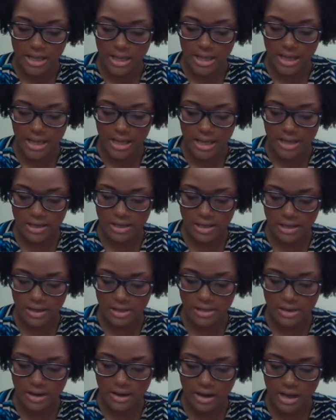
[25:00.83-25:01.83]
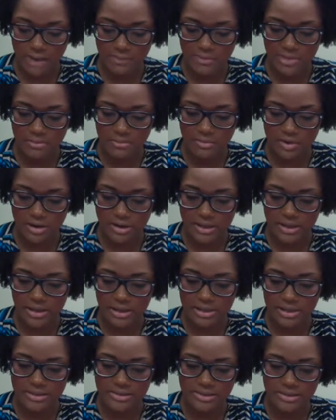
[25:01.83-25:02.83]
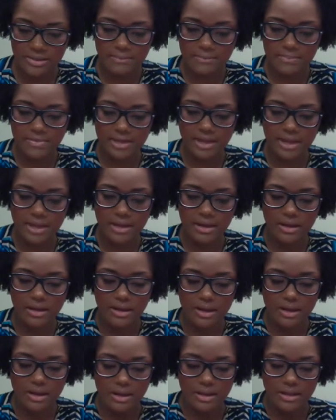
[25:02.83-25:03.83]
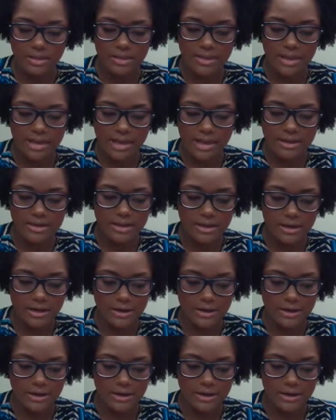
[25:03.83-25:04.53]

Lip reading: And the common market is something that,